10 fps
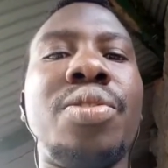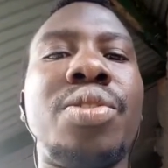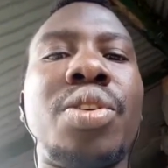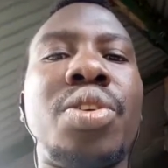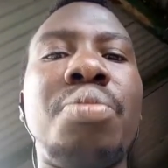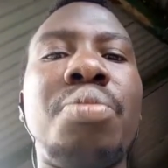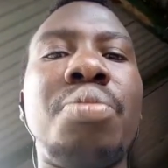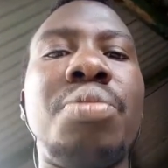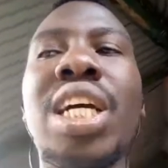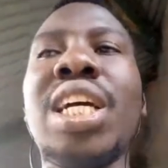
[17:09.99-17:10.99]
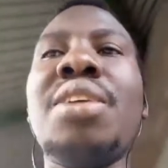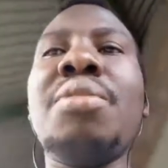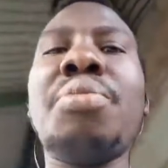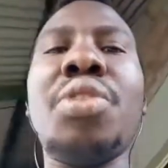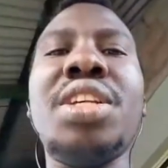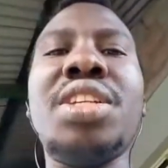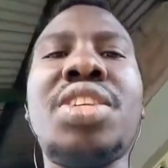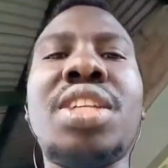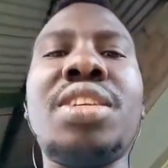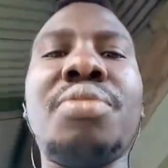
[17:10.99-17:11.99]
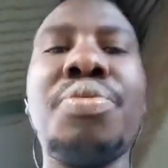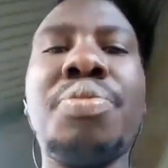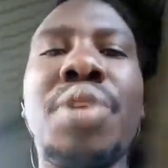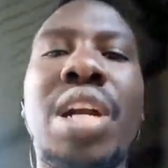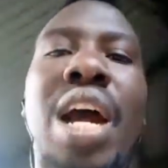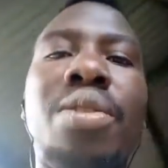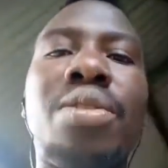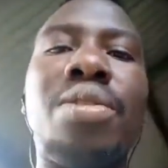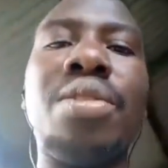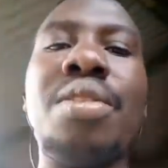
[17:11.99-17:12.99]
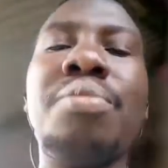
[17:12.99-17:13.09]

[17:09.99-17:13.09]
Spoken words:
social media police chasing people around